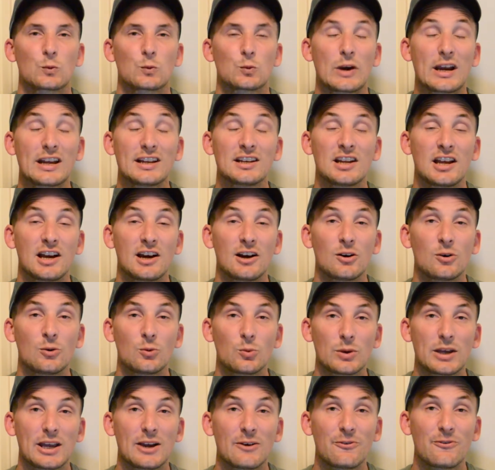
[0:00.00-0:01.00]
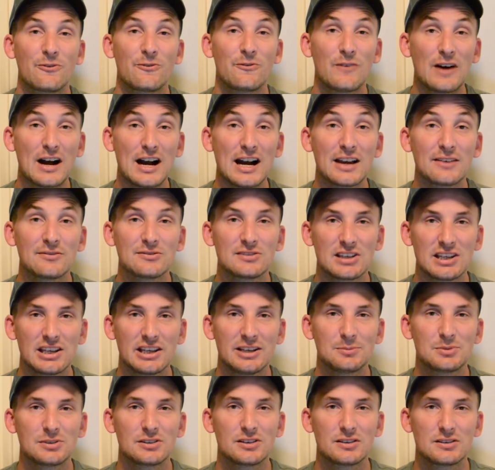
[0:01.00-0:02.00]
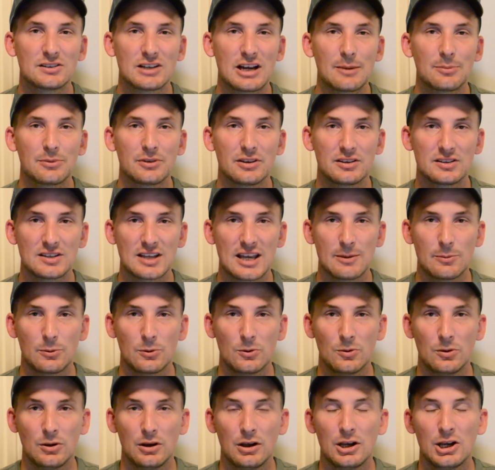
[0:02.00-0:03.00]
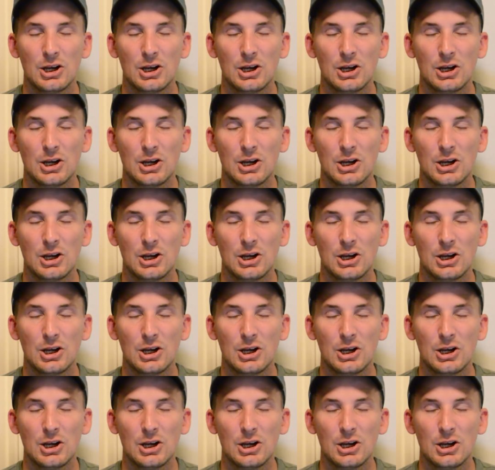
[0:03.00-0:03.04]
Right now, we have 5 teams at the top of the table,